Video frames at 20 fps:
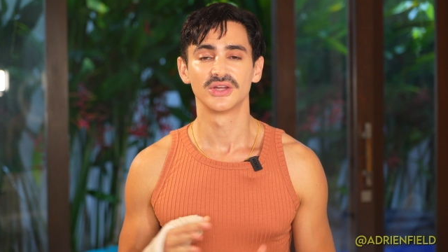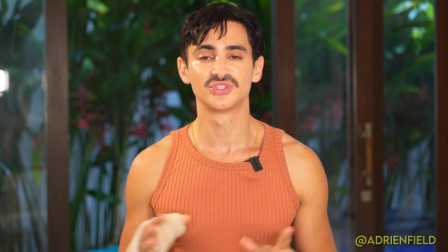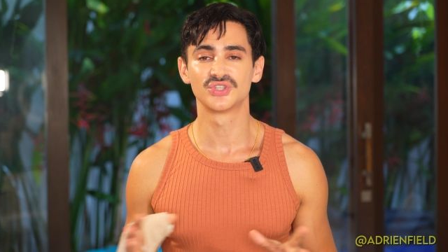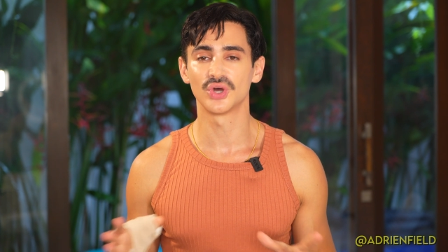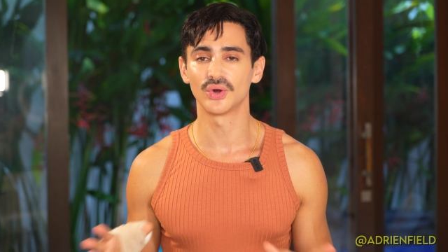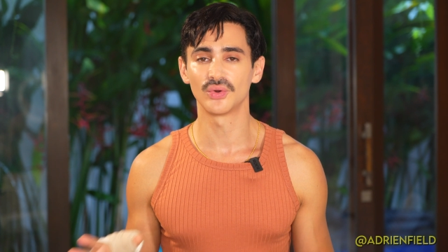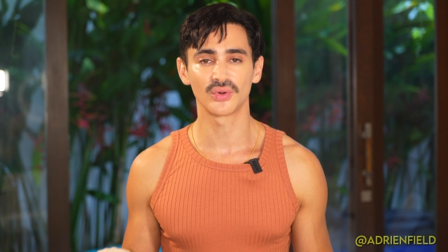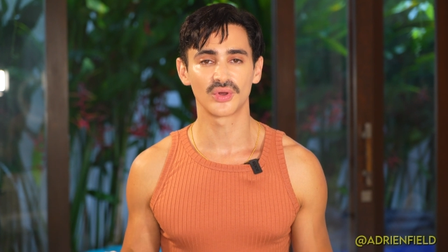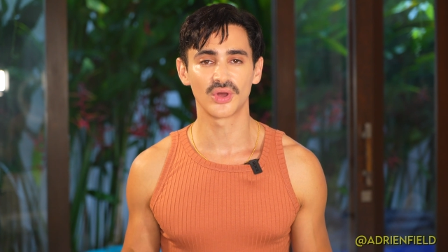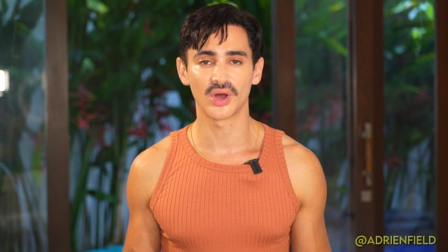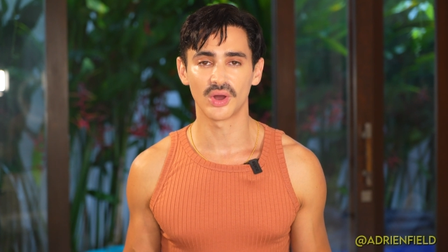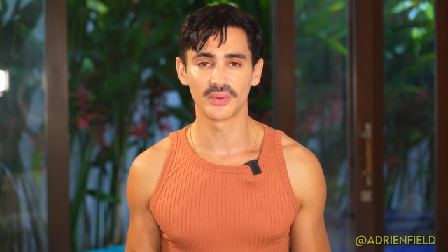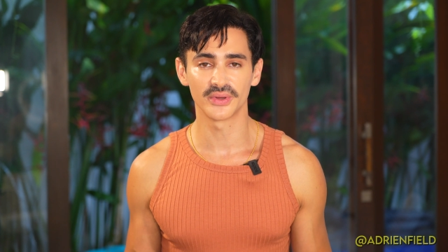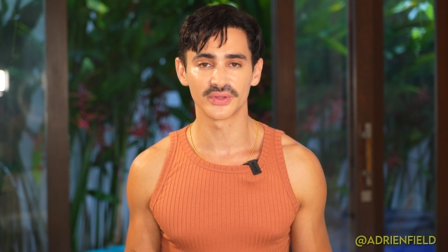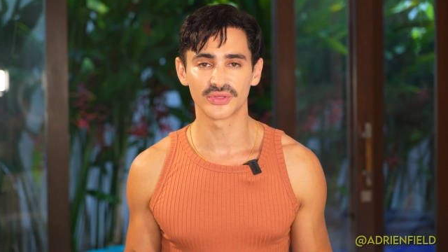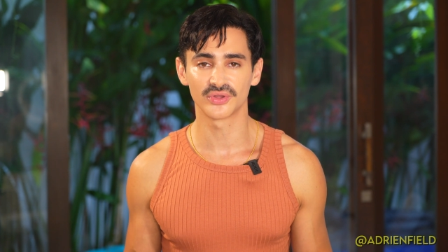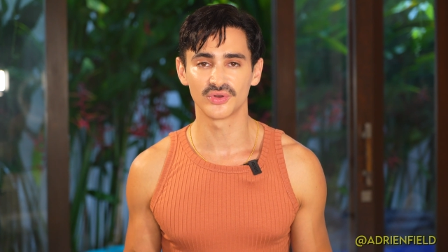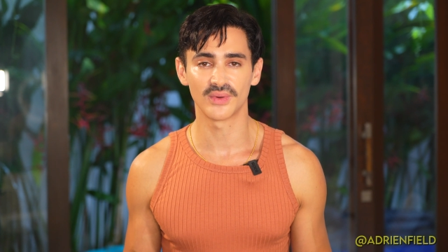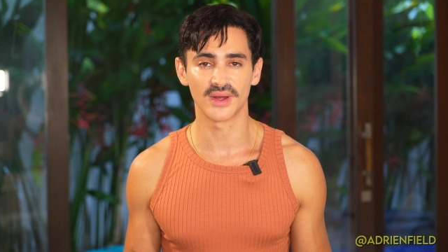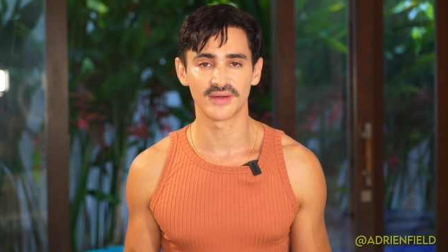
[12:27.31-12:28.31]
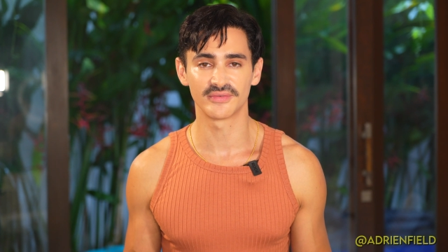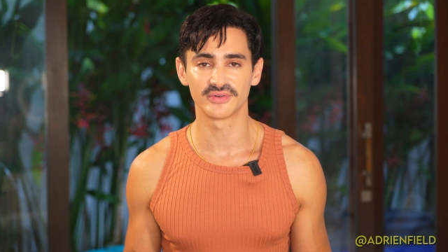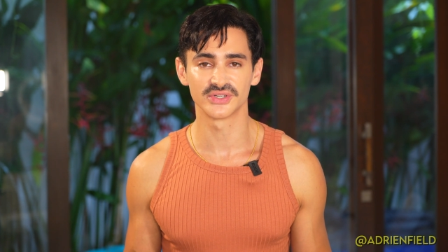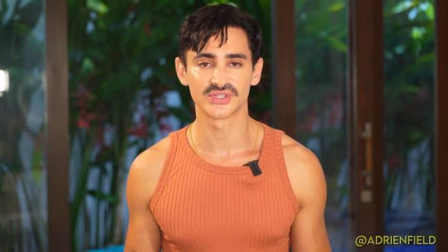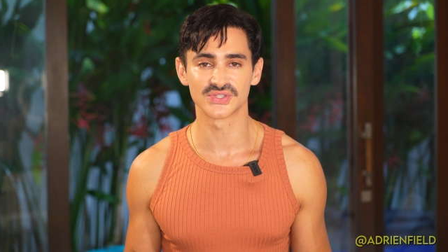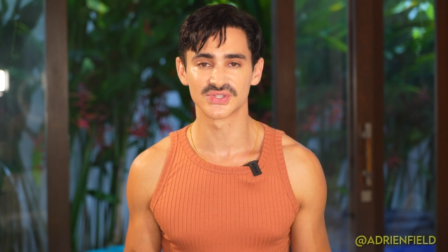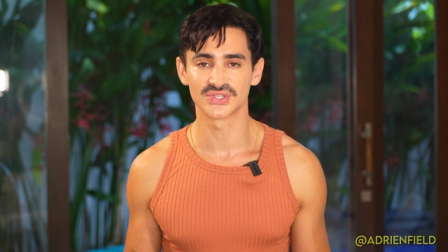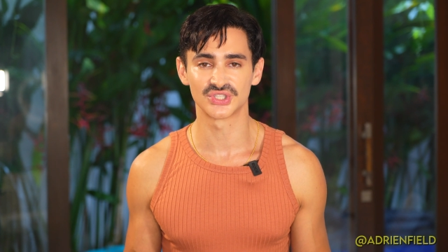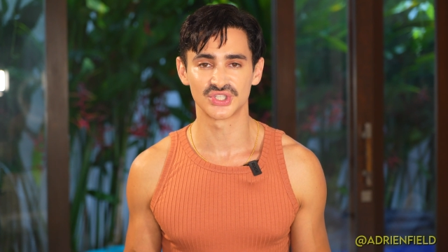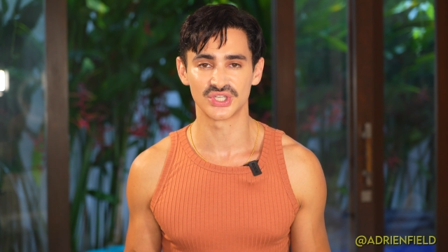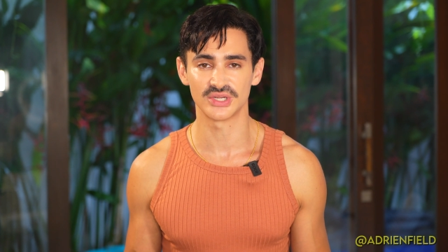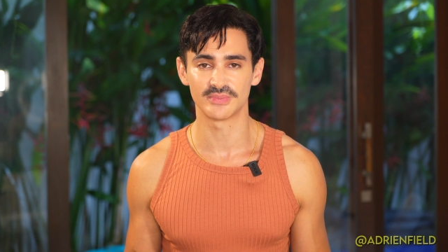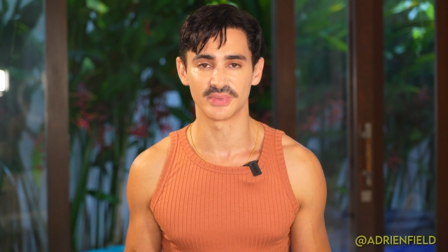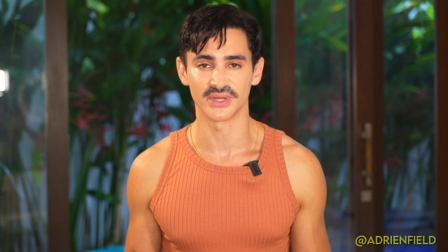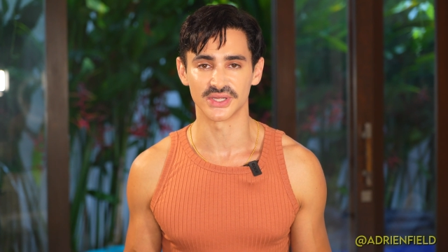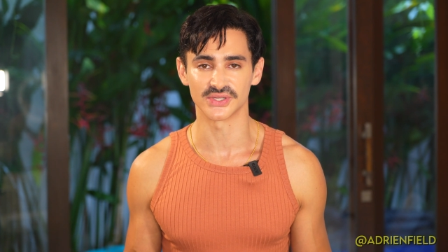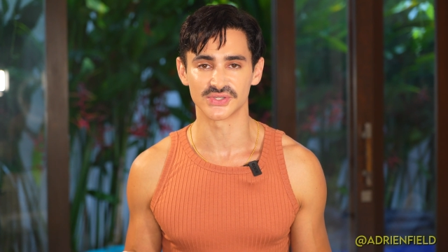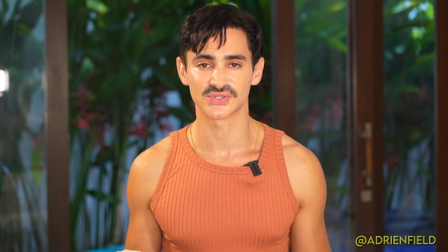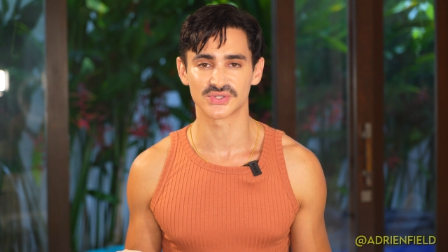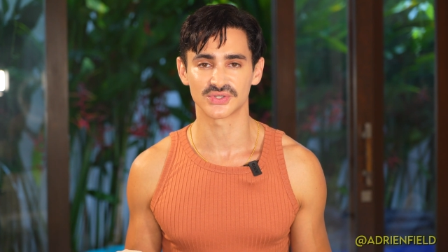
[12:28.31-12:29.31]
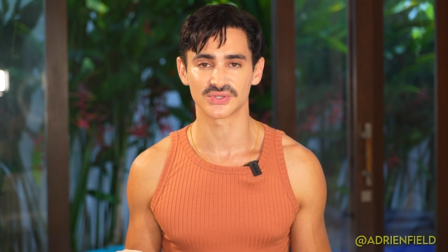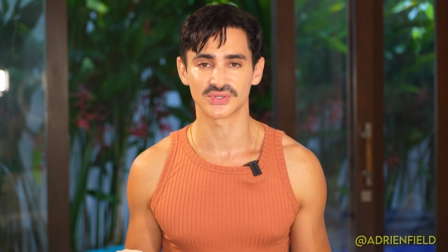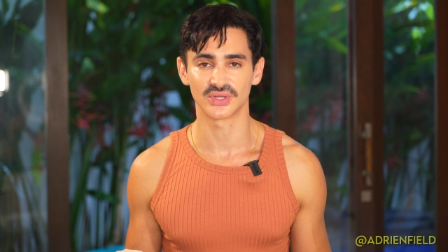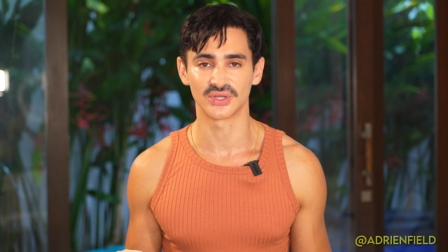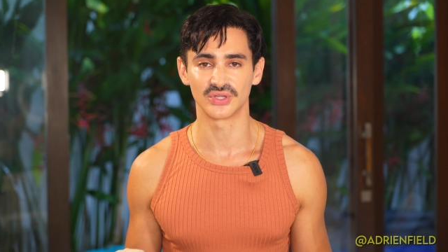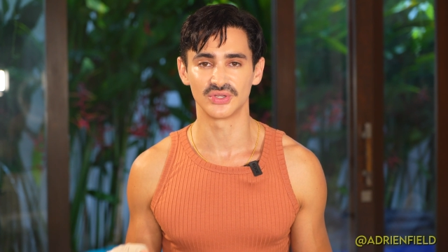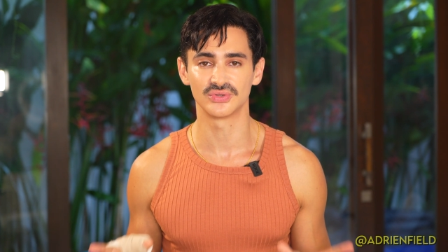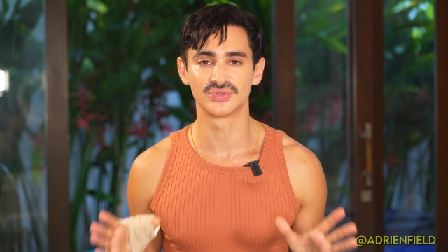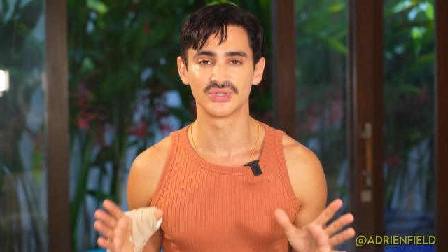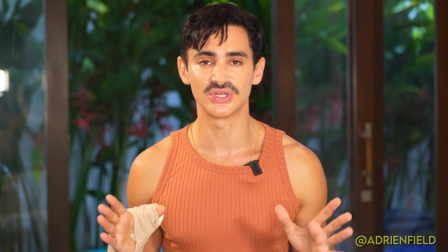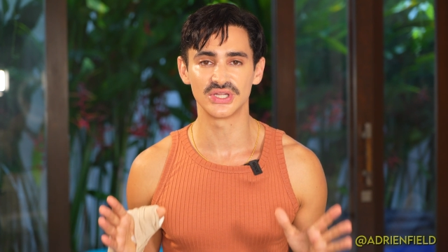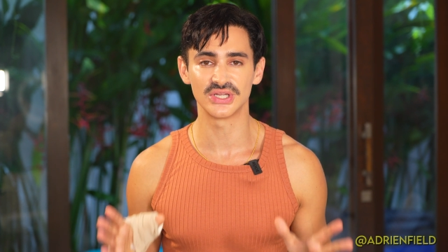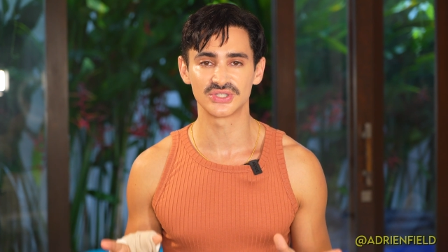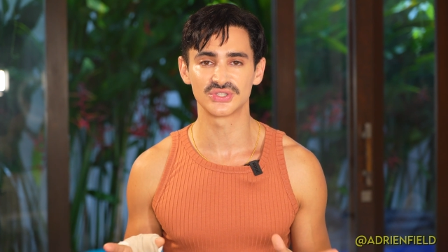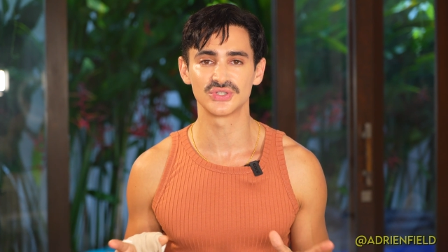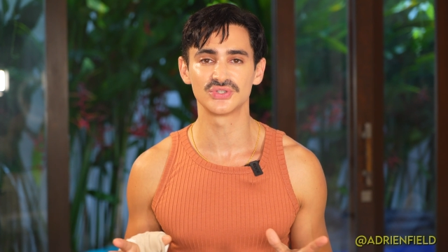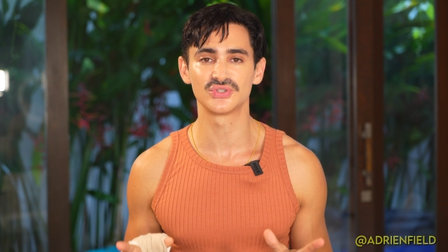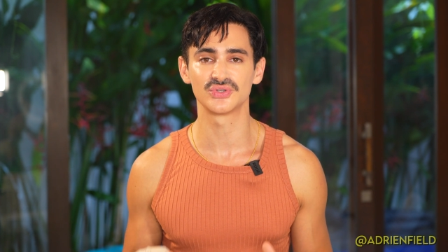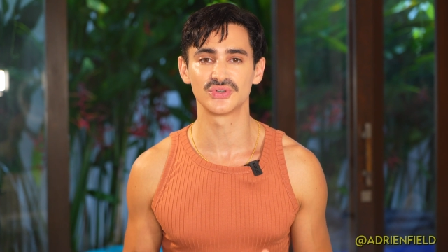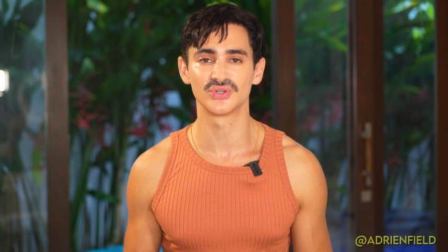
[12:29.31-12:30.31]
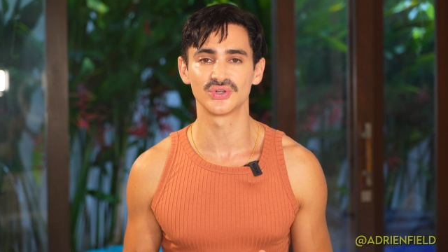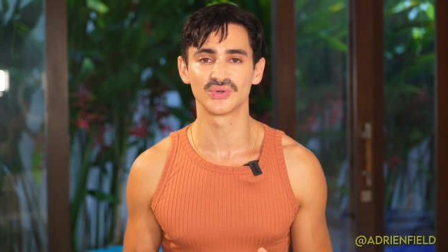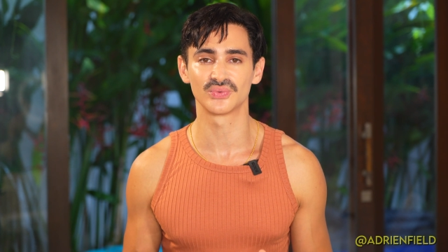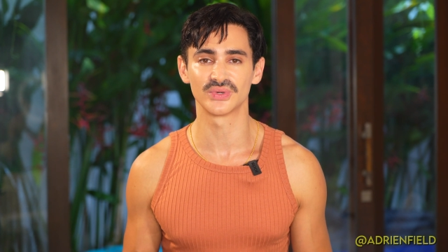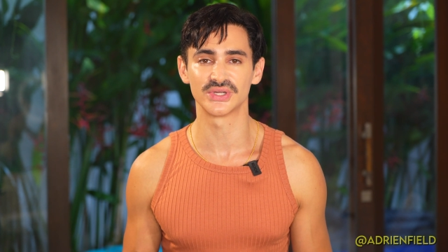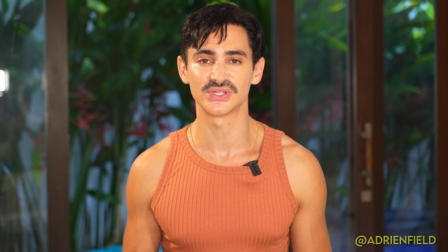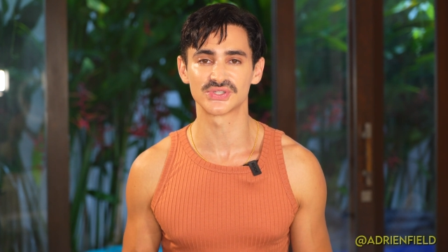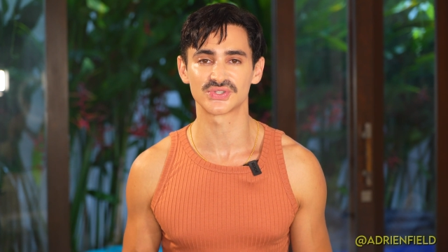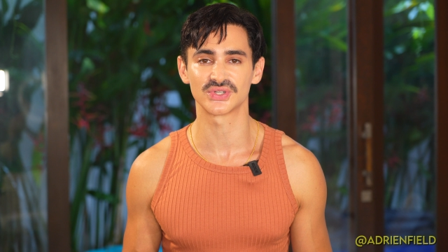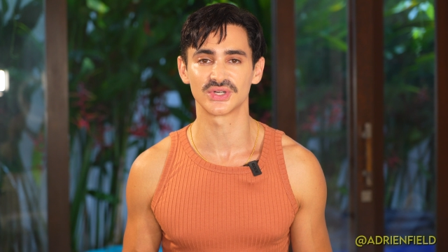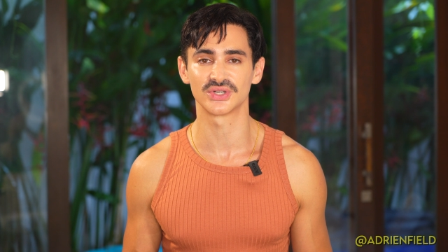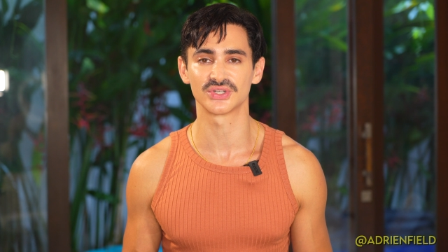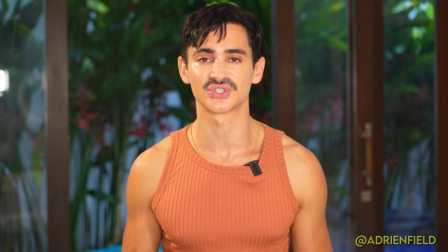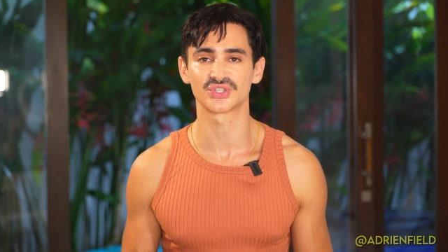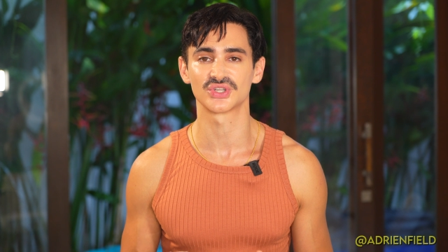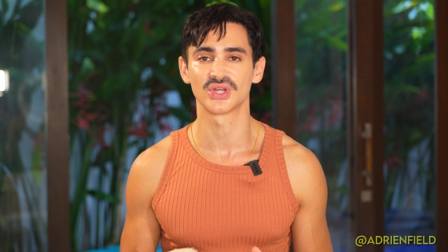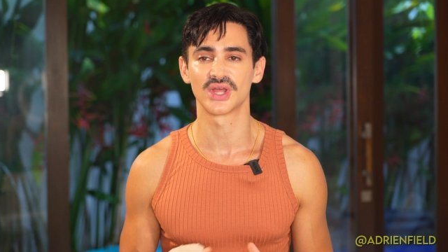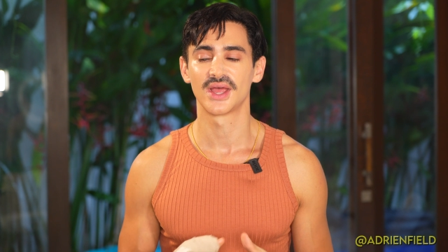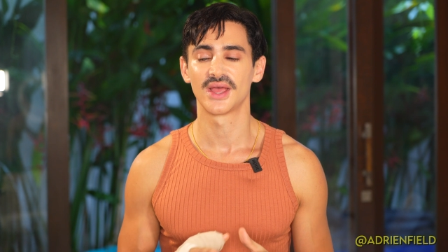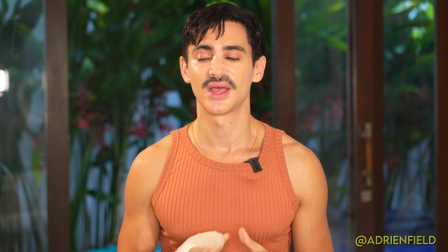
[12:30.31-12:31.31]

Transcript: Don't go with whoever is the cheapest. You need to do your research.